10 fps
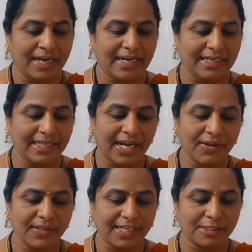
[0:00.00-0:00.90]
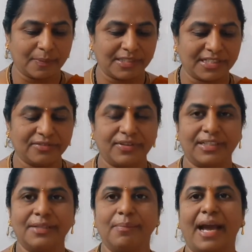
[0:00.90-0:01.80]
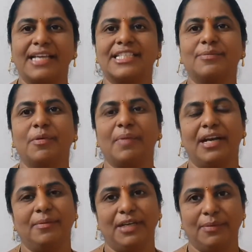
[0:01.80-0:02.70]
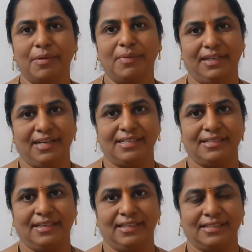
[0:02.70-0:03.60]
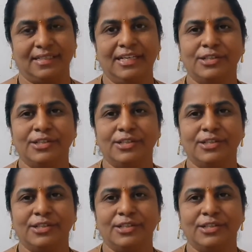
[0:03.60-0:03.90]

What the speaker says: And derive the expression for the maximum and minimum intensities.